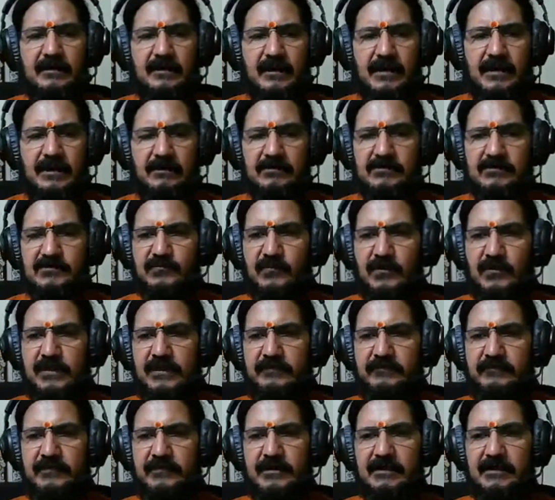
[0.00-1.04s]
Anyways,
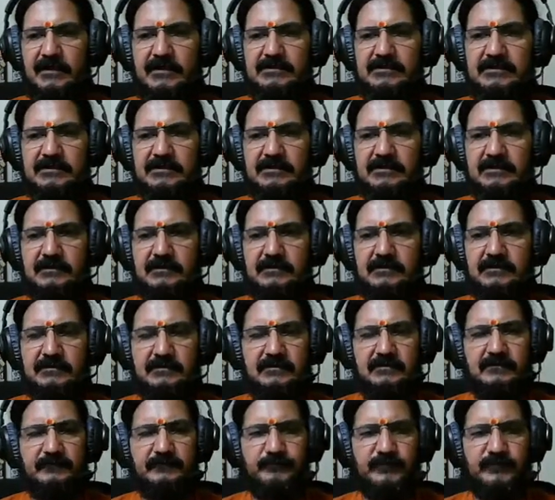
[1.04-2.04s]
whatever is the